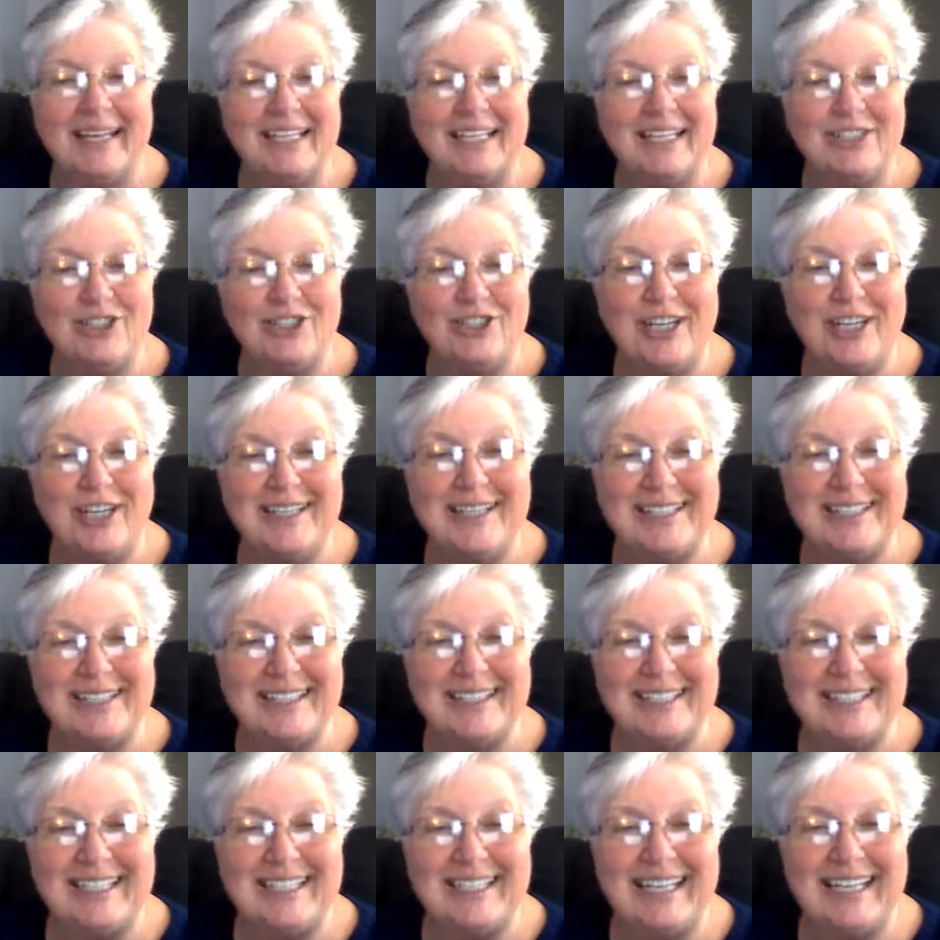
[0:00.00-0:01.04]
Jesus
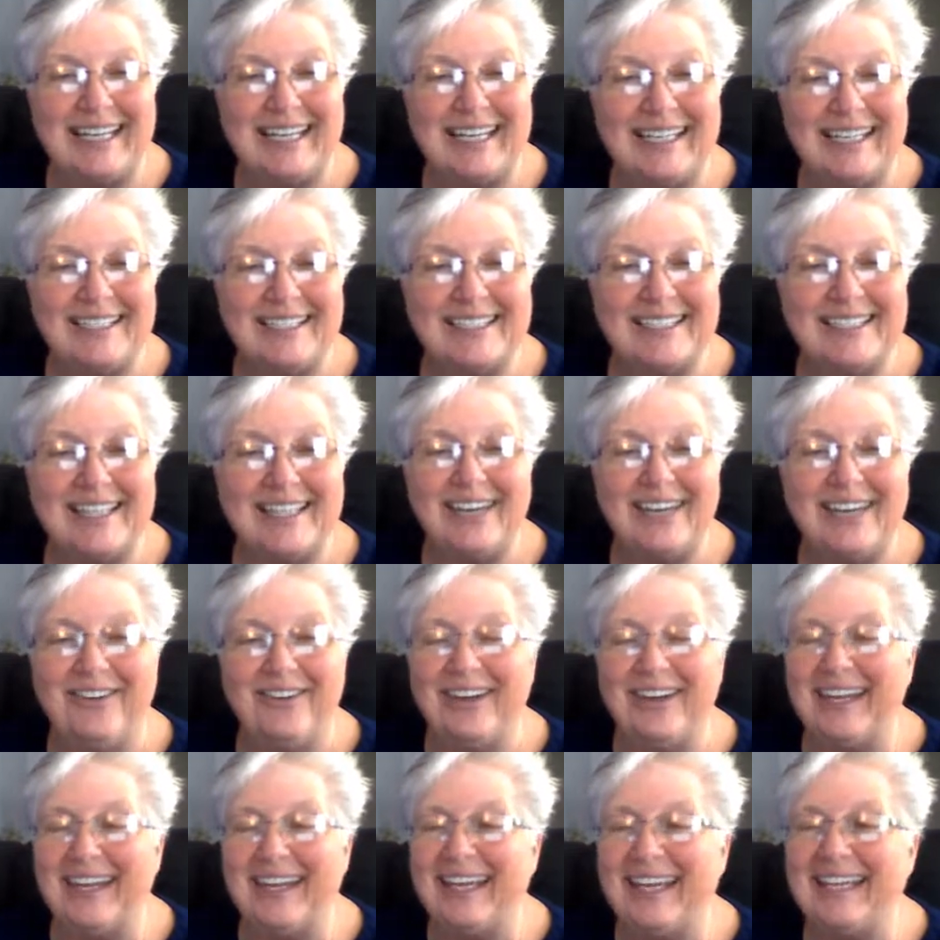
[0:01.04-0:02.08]
is. There
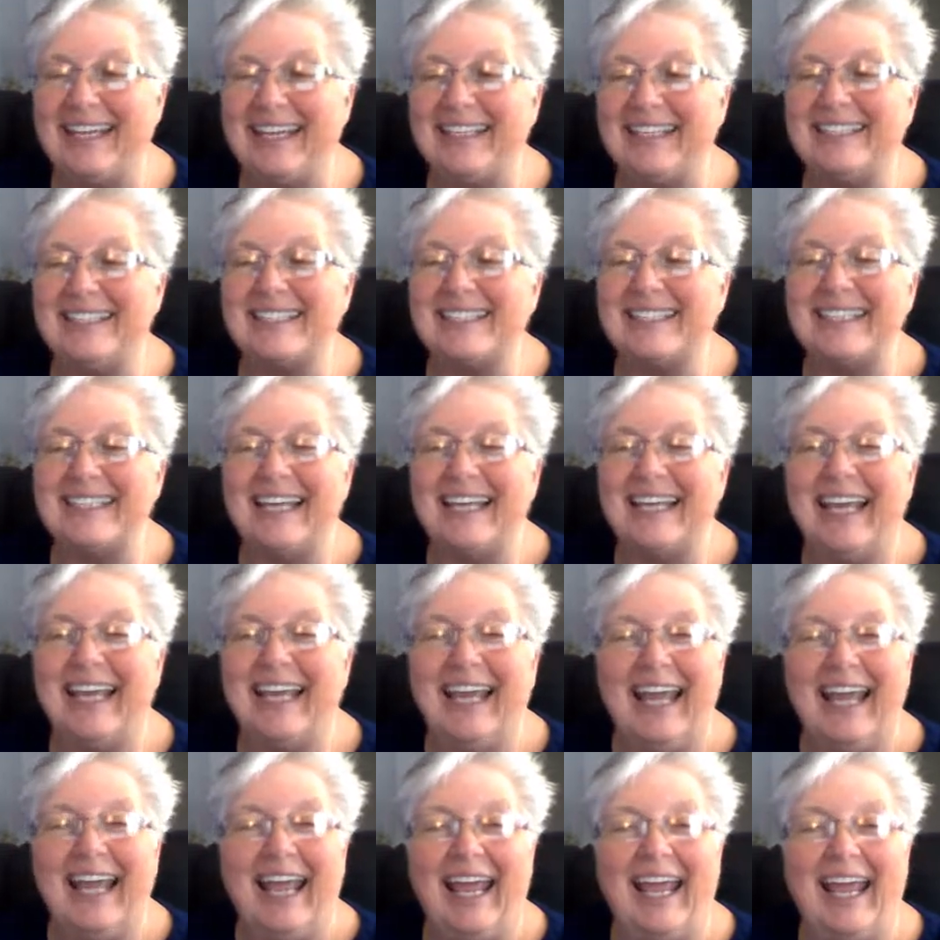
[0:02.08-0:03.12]
he is.
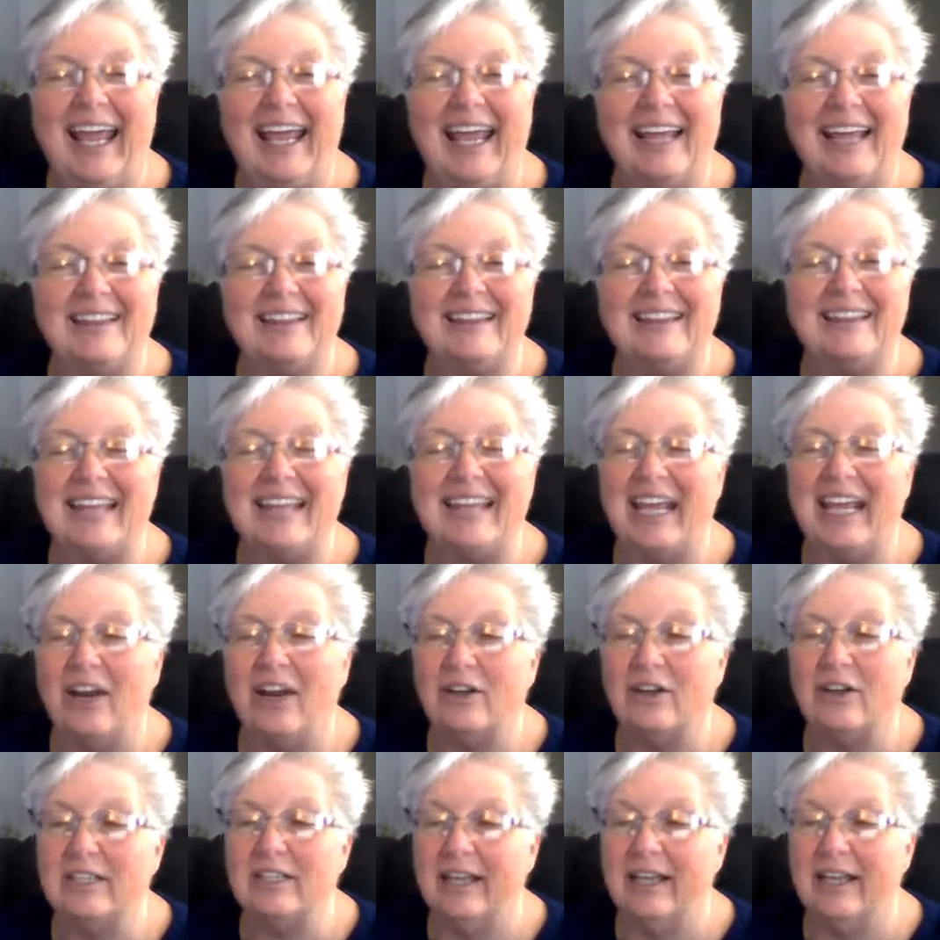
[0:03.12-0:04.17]
And they are
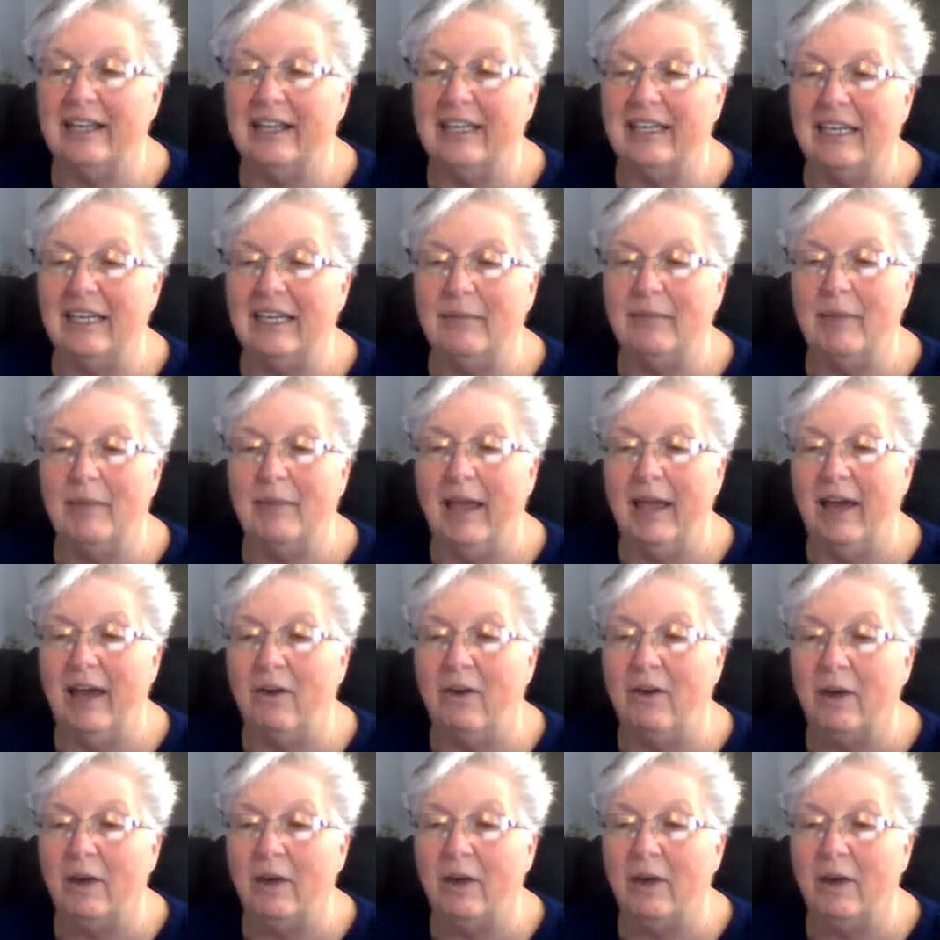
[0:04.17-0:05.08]
telling him how